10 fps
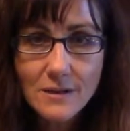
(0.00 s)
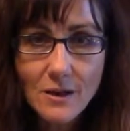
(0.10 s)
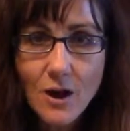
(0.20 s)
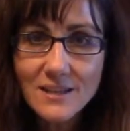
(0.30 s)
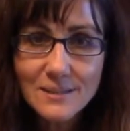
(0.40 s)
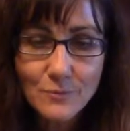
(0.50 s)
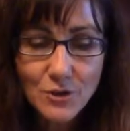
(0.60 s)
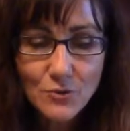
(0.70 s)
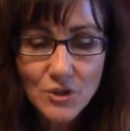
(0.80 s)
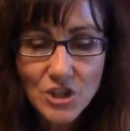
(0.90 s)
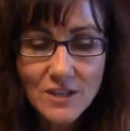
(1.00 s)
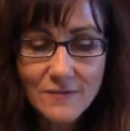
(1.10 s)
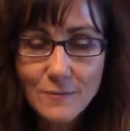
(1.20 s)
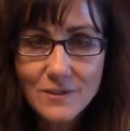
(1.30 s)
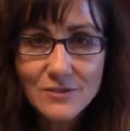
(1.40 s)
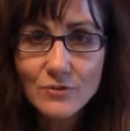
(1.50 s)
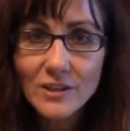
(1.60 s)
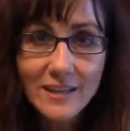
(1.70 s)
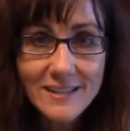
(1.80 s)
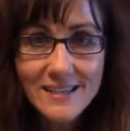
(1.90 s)
awesome when you achieve them. It's
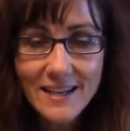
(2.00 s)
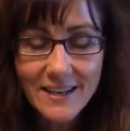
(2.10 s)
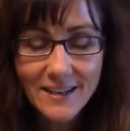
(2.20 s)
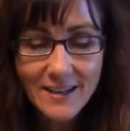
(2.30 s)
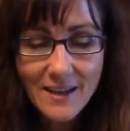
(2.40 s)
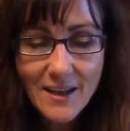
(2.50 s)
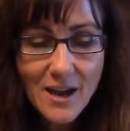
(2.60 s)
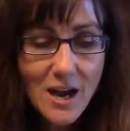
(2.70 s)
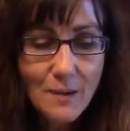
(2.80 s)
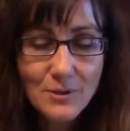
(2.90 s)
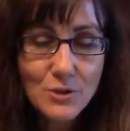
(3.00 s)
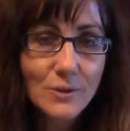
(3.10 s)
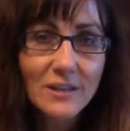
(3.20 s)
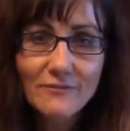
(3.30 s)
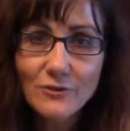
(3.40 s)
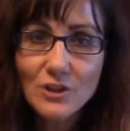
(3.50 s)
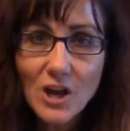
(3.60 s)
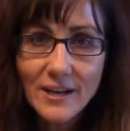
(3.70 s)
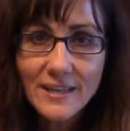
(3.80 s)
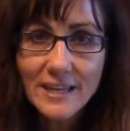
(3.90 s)
really exciting. I've been doing it for a
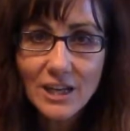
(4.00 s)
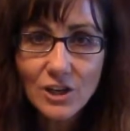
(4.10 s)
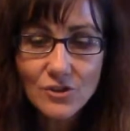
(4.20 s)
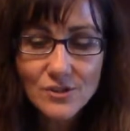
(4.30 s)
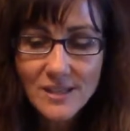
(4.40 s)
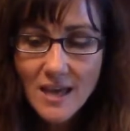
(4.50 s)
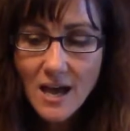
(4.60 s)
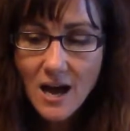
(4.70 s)
lot of years.